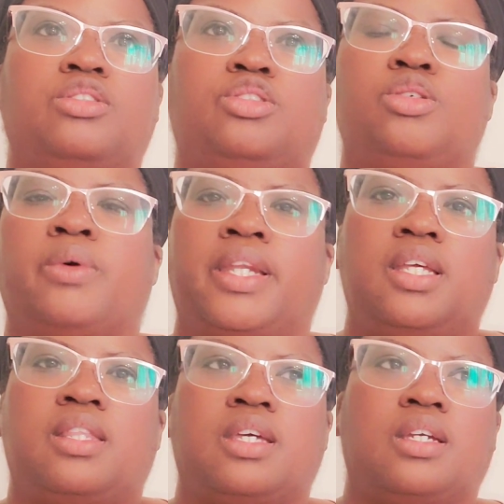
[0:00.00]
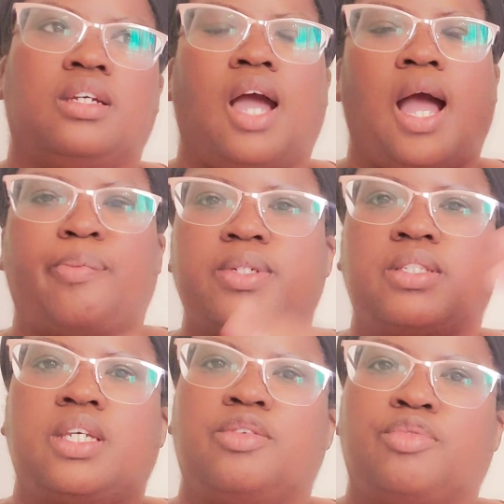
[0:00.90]
do anything
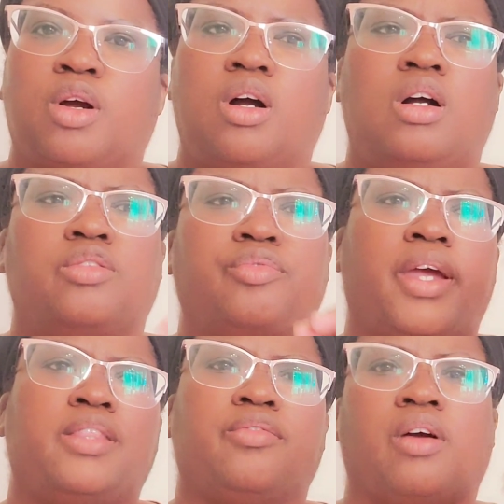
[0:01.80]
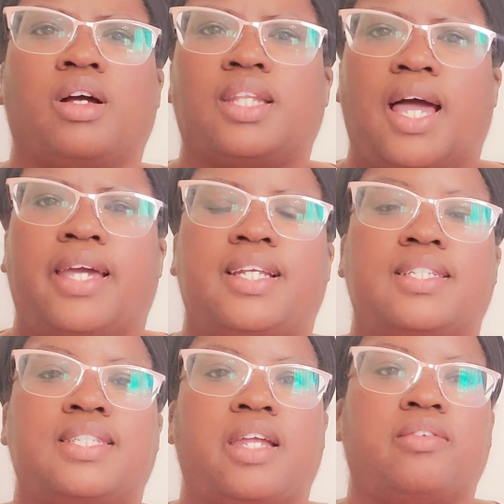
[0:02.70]
opposite, wrong, read the wrong line,
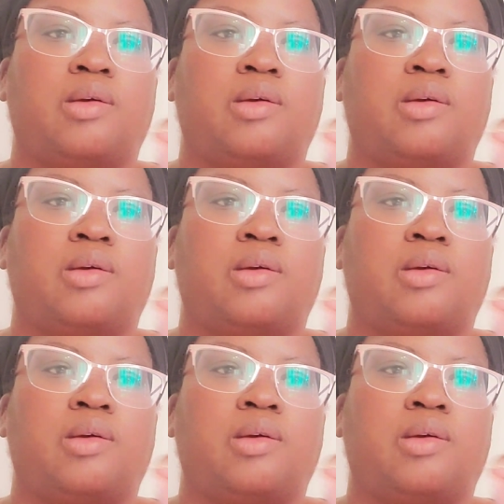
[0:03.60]
etc.